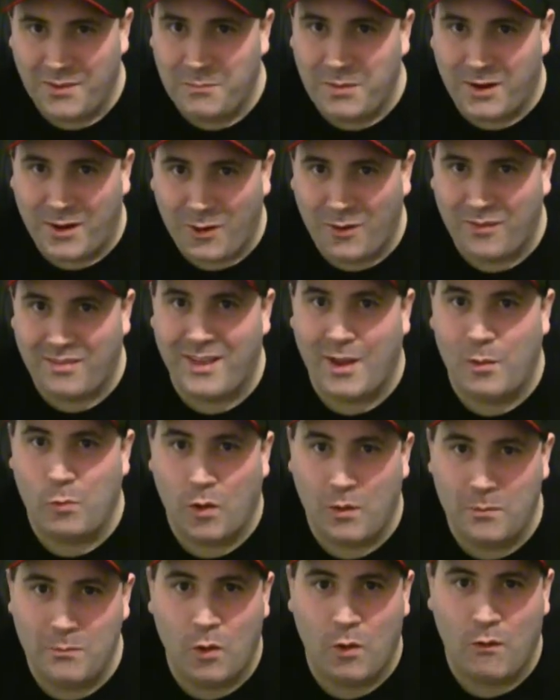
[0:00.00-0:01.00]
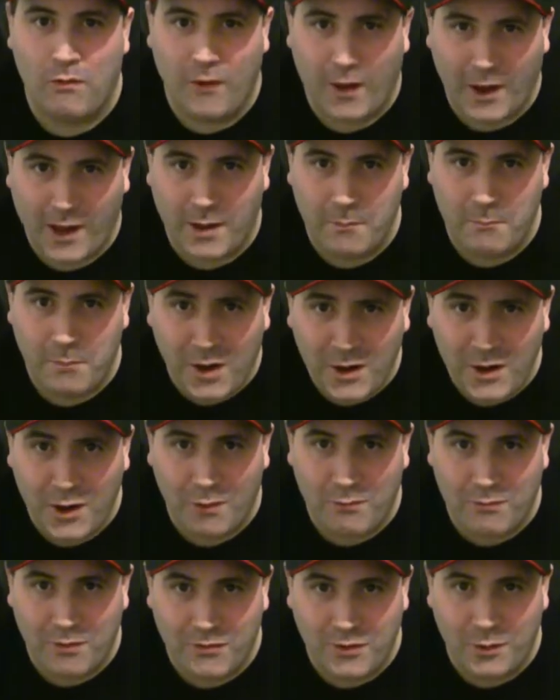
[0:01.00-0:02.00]
because they want more fucking money
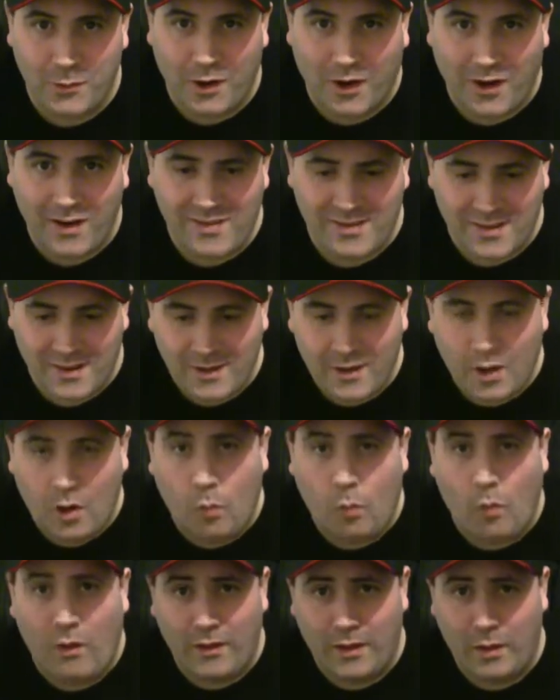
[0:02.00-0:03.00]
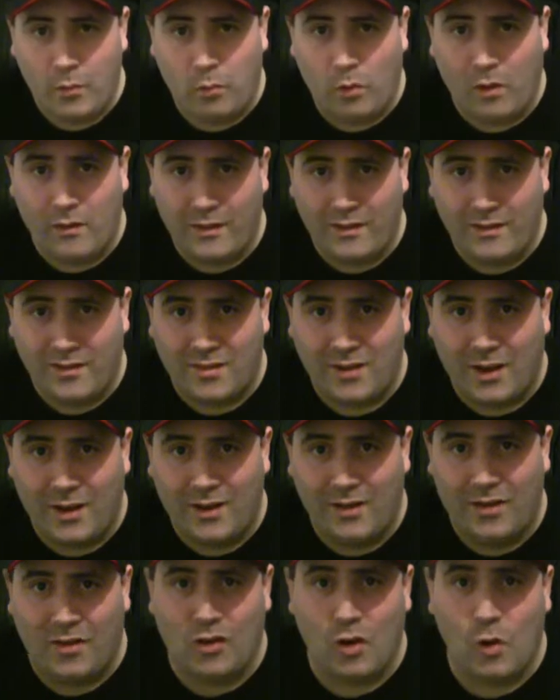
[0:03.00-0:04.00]
off of you guys, what they
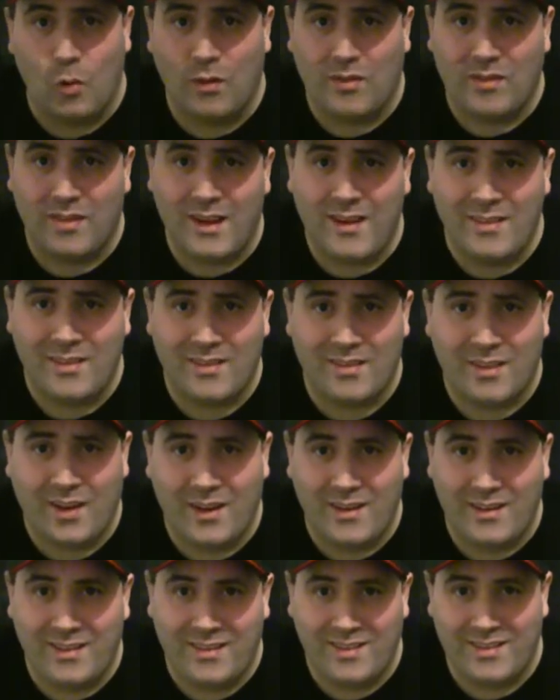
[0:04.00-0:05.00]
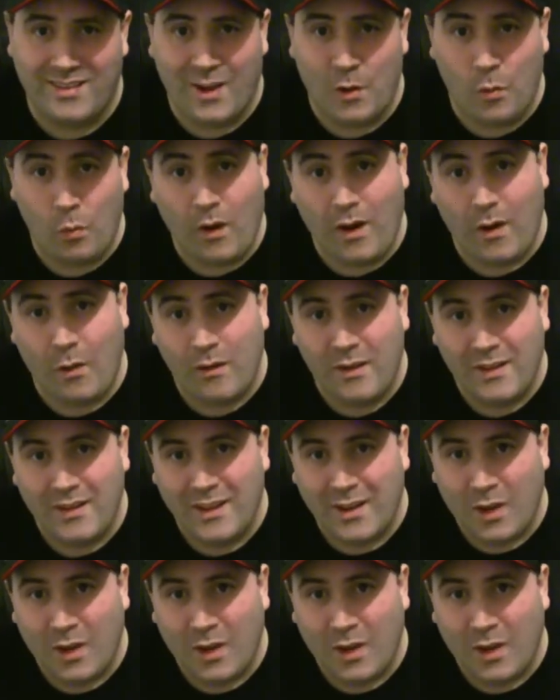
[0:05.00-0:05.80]
decided to do was they decided to say, well,